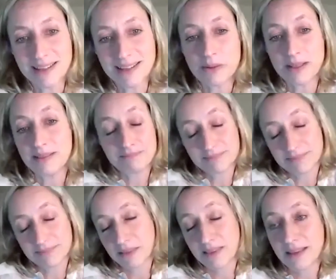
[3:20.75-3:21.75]
Um,
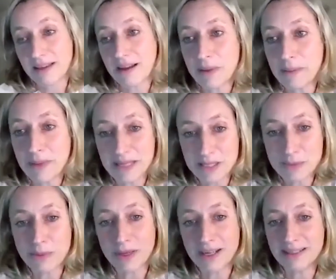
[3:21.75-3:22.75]
they are my
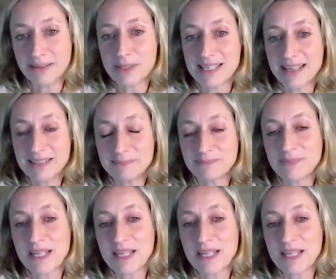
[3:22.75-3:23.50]
best pride, I would say.